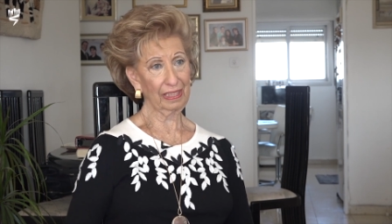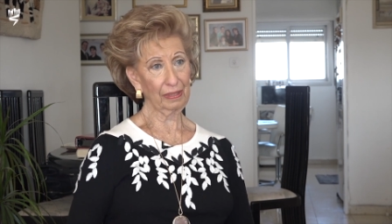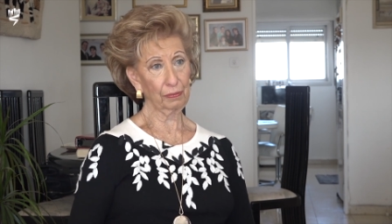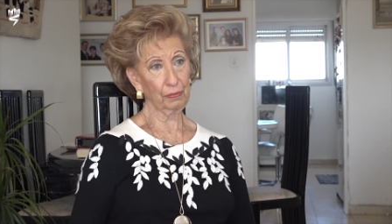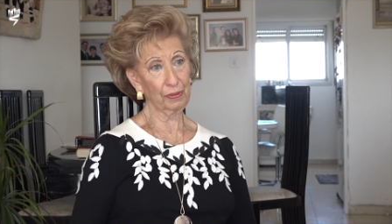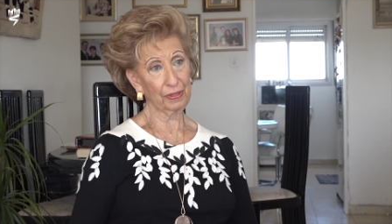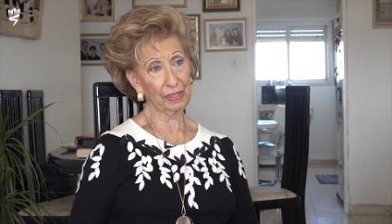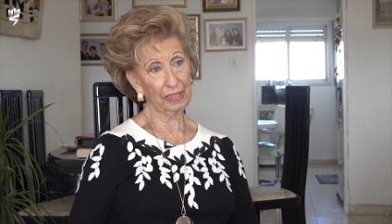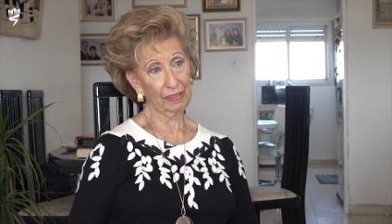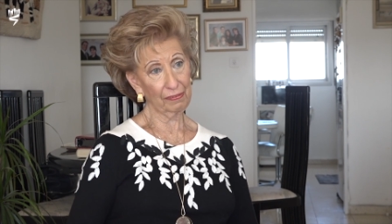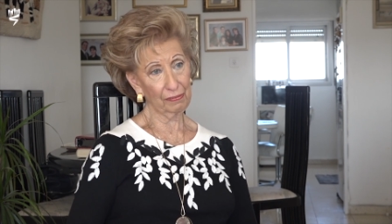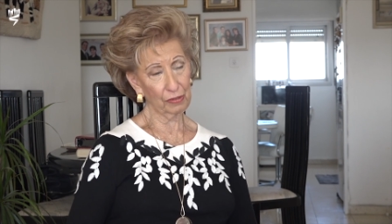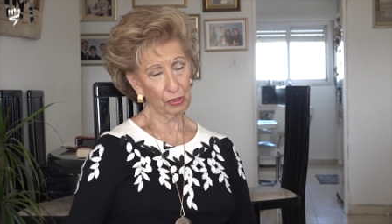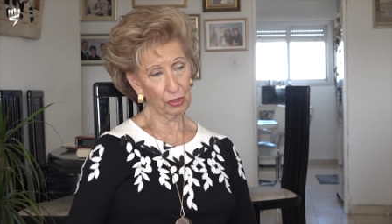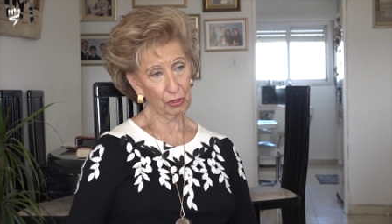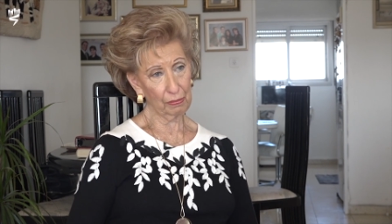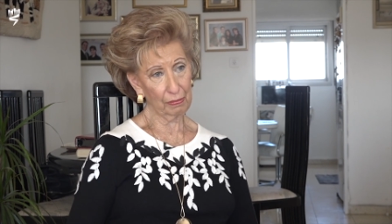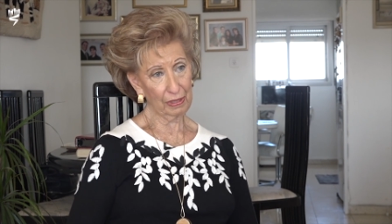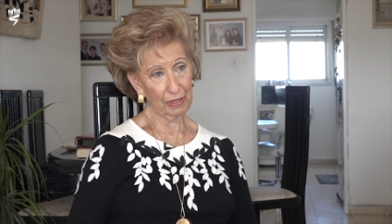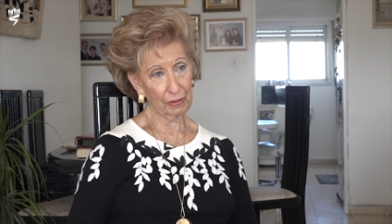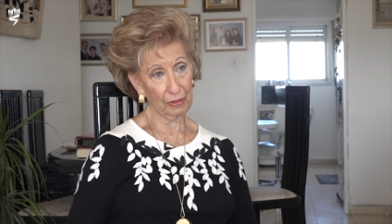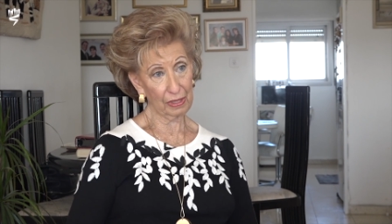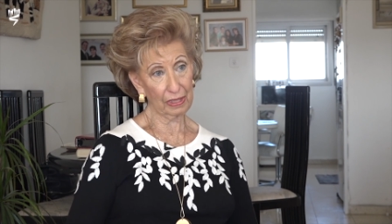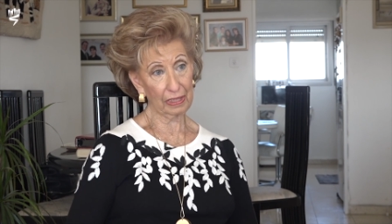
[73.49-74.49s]
it was given to
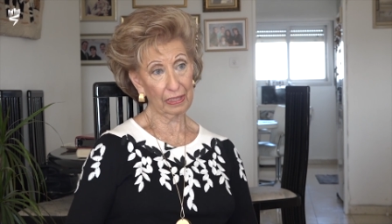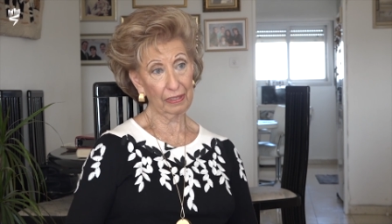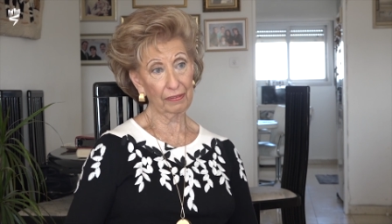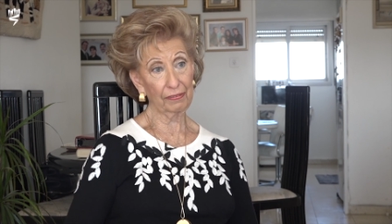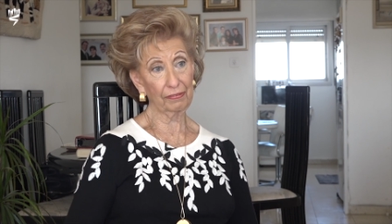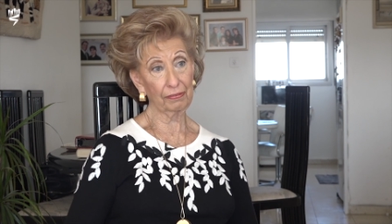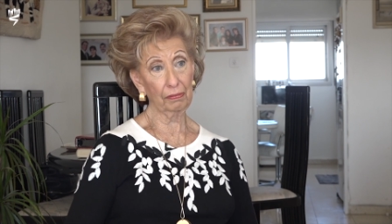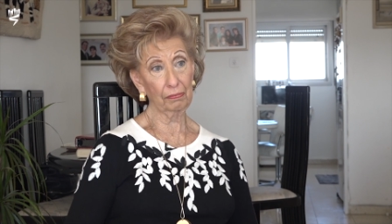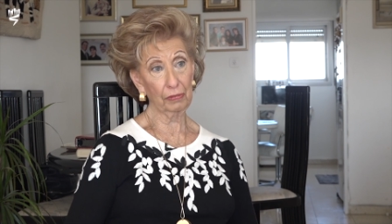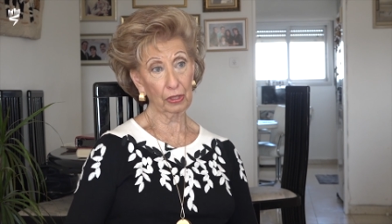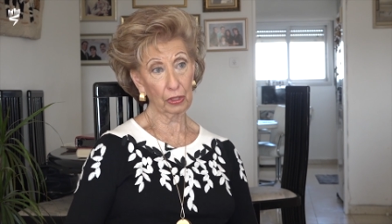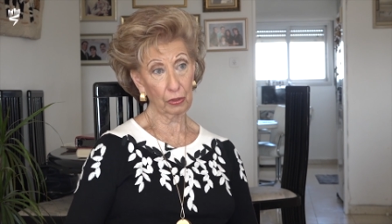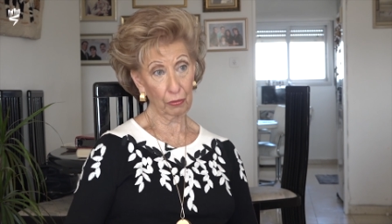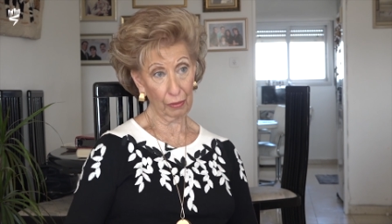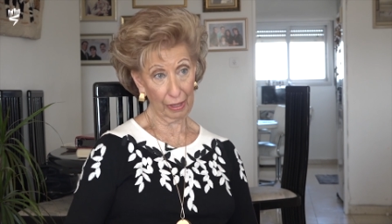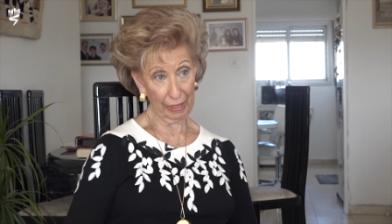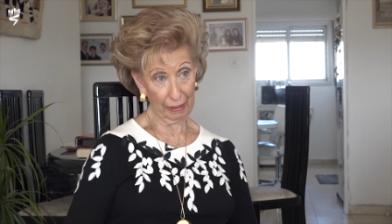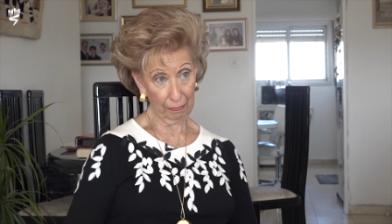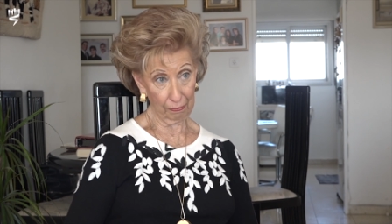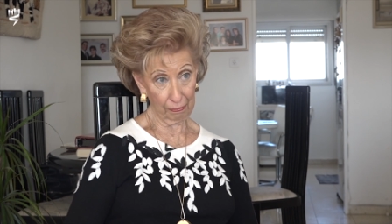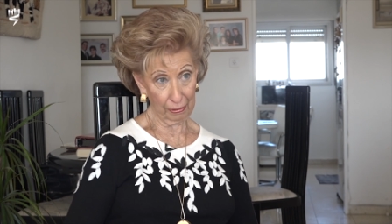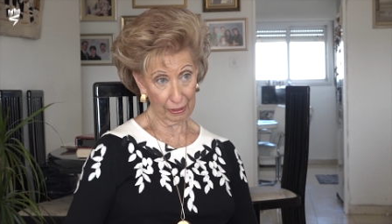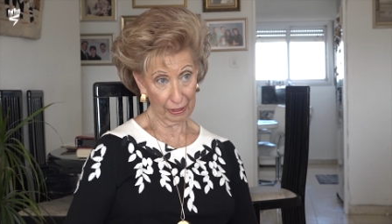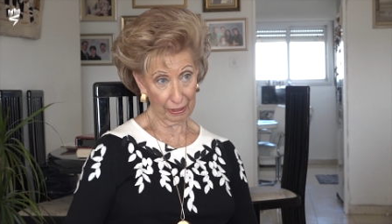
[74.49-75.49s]
me as a gift from a
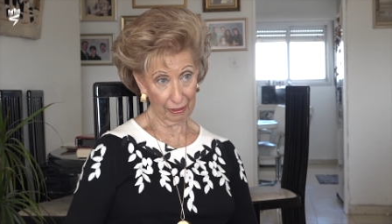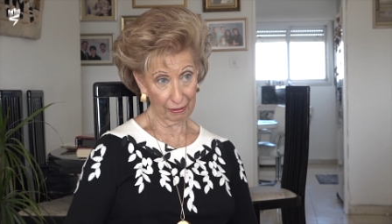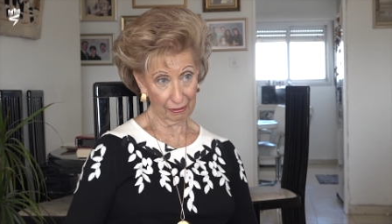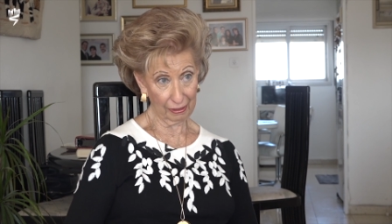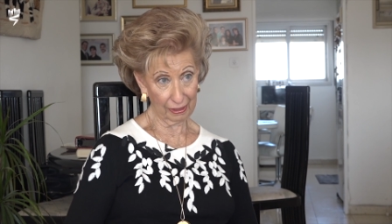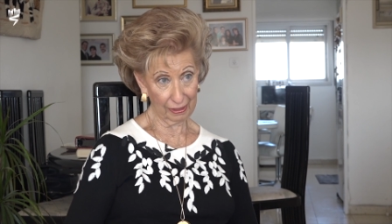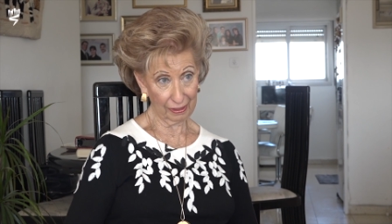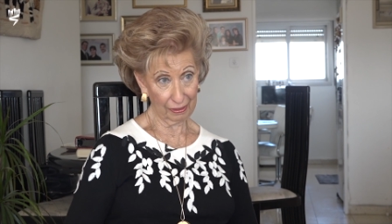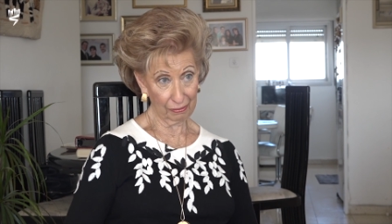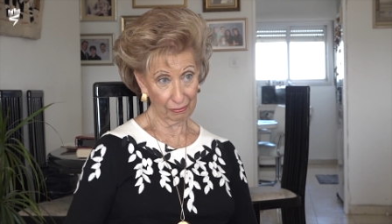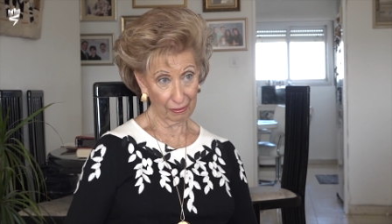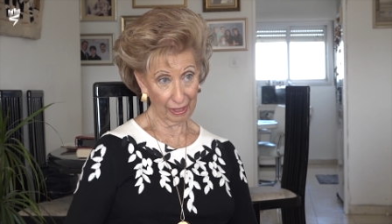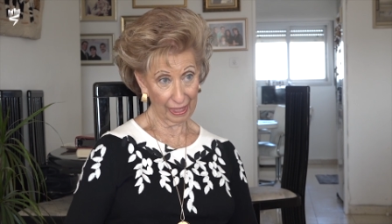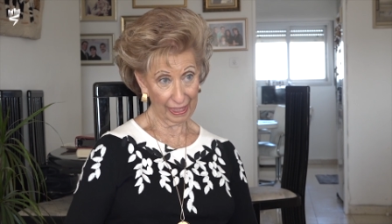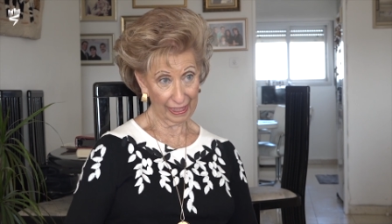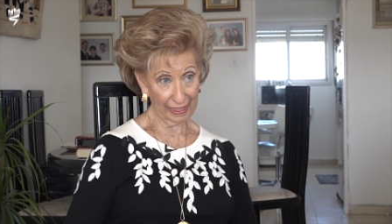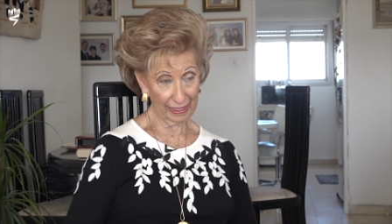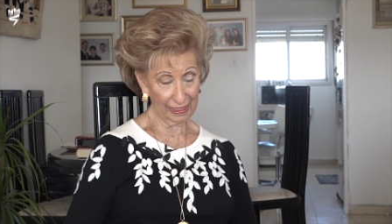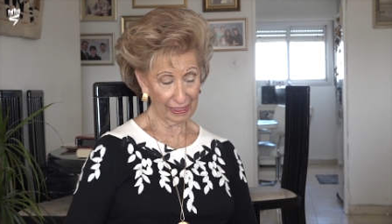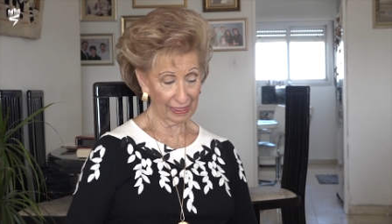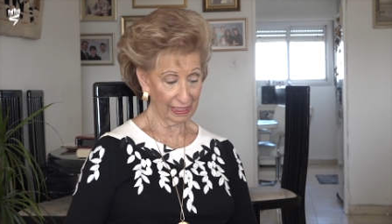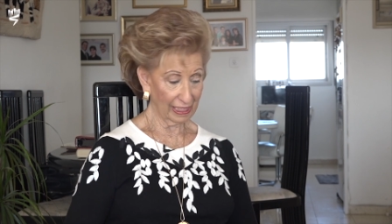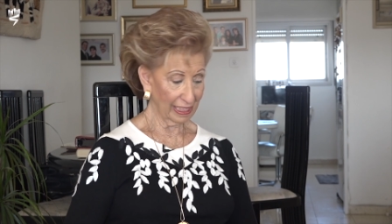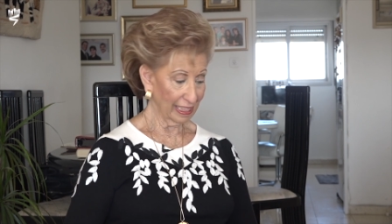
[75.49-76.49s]
grandparent, yeah.
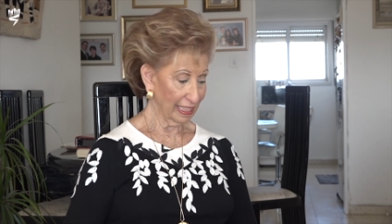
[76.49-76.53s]
right?